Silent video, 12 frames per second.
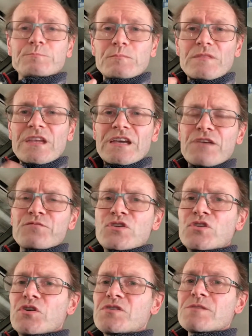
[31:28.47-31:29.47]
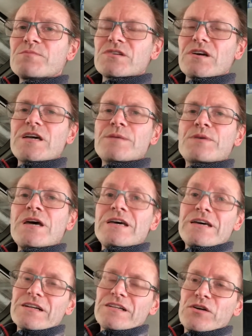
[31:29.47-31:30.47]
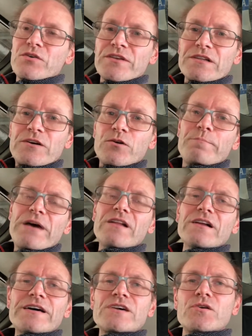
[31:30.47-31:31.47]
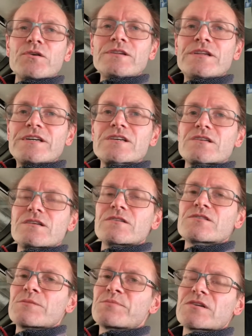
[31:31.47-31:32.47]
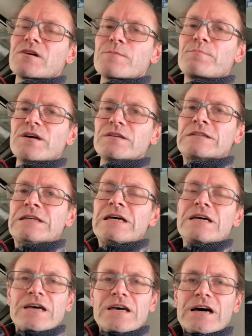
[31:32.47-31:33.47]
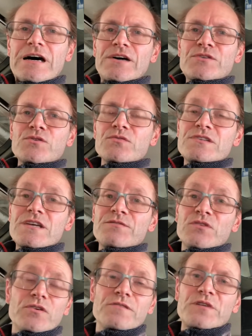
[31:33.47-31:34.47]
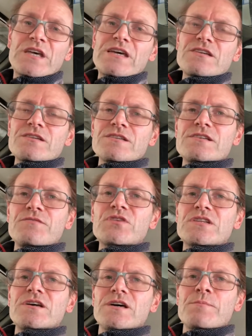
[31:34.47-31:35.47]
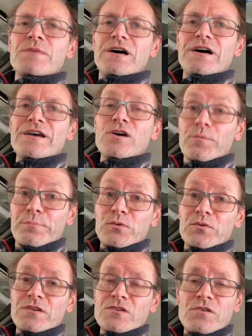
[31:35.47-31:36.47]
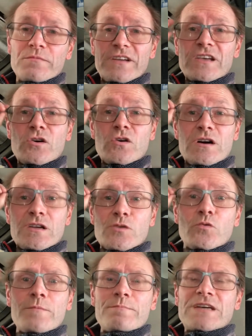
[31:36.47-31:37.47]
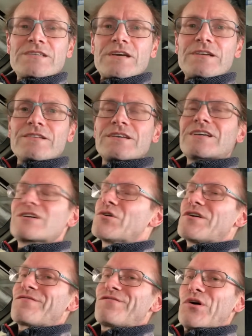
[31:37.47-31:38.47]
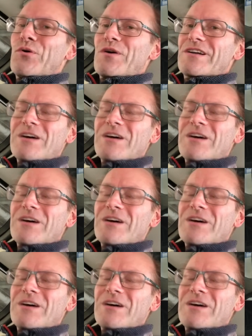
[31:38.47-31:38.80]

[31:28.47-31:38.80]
If you do subscribe, click on the little bell icon next to the subscribe button, and you'll receive notifications every time I upload a new video, and you won't miss anything going forward.